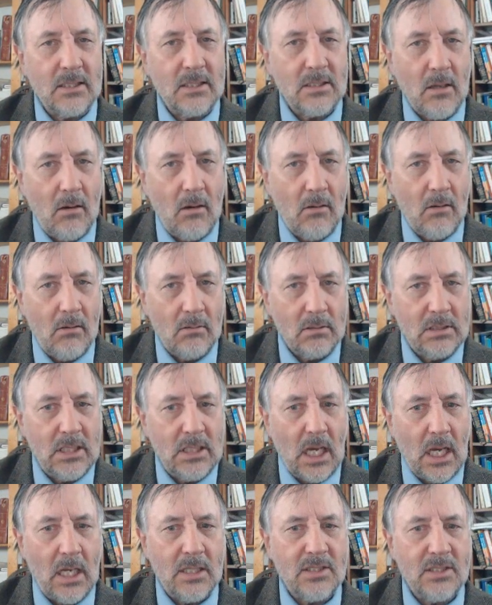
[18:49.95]
It's all
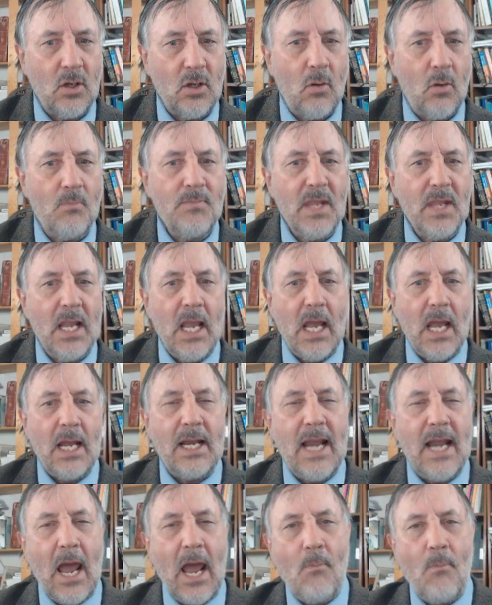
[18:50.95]
done. So
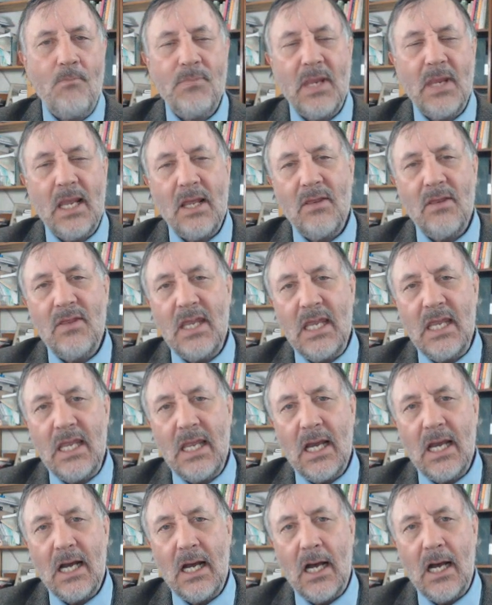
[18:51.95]
now
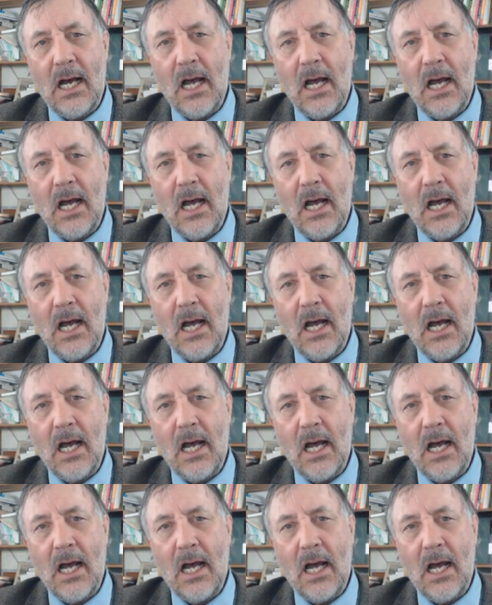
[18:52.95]
the